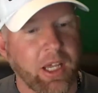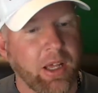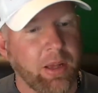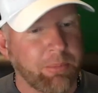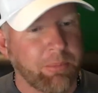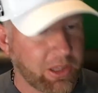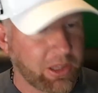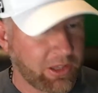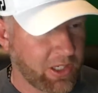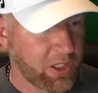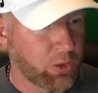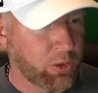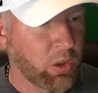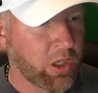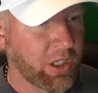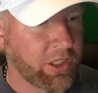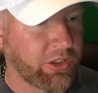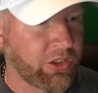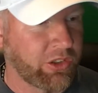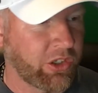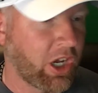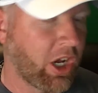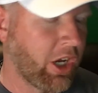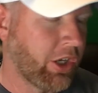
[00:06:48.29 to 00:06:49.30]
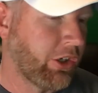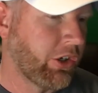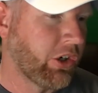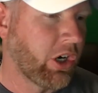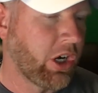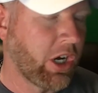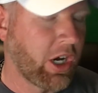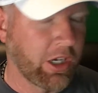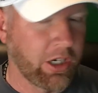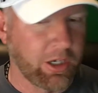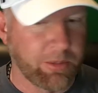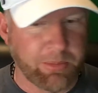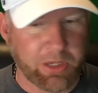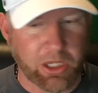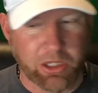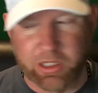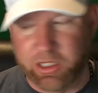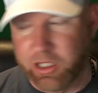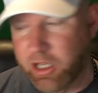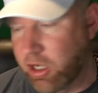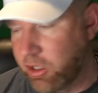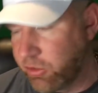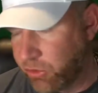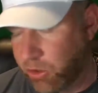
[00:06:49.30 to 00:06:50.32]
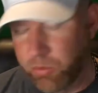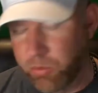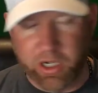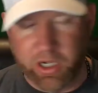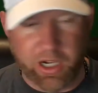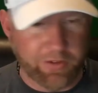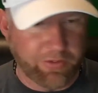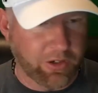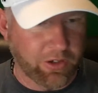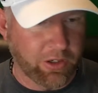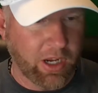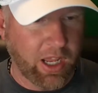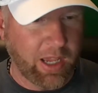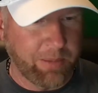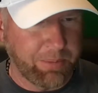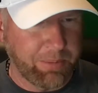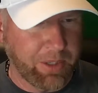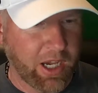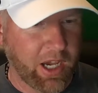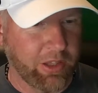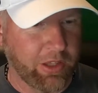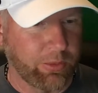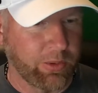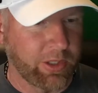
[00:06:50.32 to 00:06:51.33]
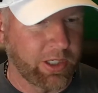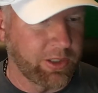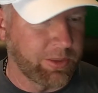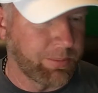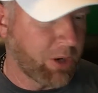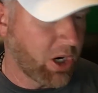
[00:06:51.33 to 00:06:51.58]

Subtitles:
but this one's under $100 million or whatever API 3's